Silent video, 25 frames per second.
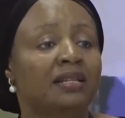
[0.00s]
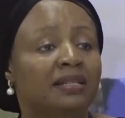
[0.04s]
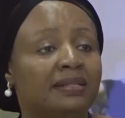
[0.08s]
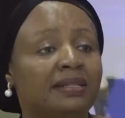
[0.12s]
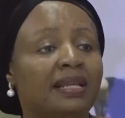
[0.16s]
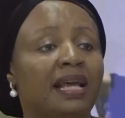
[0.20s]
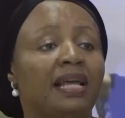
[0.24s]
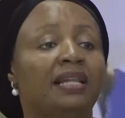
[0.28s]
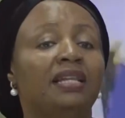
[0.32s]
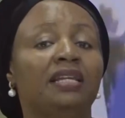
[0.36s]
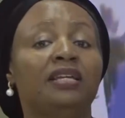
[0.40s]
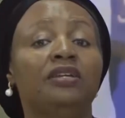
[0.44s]

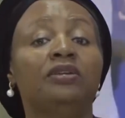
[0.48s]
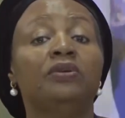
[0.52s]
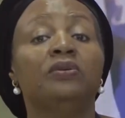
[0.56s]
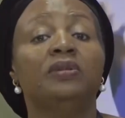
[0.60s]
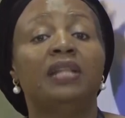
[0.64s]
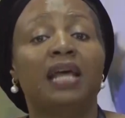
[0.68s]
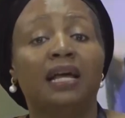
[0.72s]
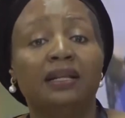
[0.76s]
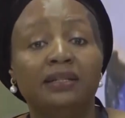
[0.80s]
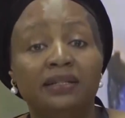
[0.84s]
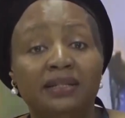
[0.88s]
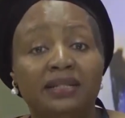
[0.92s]
telling you
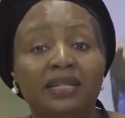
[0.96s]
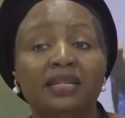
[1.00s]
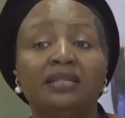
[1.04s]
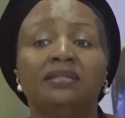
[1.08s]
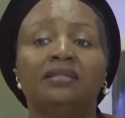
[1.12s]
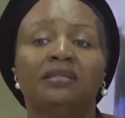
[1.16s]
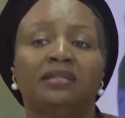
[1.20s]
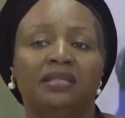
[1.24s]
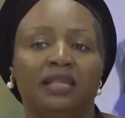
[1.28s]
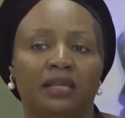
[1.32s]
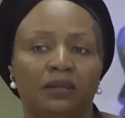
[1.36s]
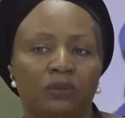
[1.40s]
that
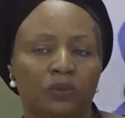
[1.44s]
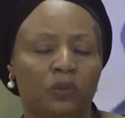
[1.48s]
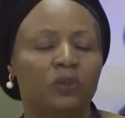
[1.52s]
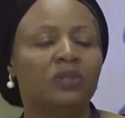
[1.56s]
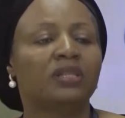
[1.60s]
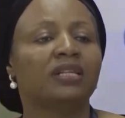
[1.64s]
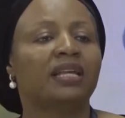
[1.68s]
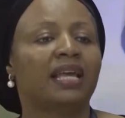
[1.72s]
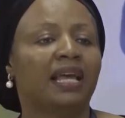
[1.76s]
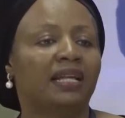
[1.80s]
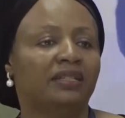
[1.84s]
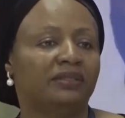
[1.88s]
this thing
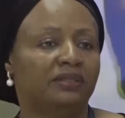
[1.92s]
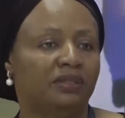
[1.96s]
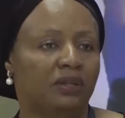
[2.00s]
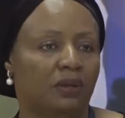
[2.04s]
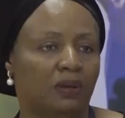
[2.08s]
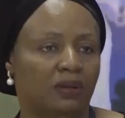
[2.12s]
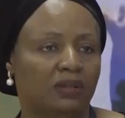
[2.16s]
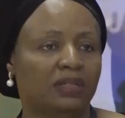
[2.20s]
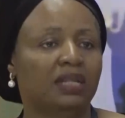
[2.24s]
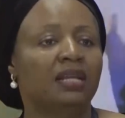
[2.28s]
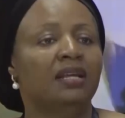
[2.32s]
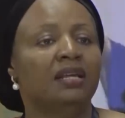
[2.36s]
will get
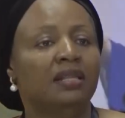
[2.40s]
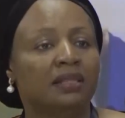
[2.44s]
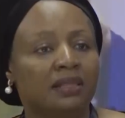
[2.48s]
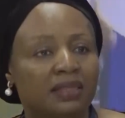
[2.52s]
done.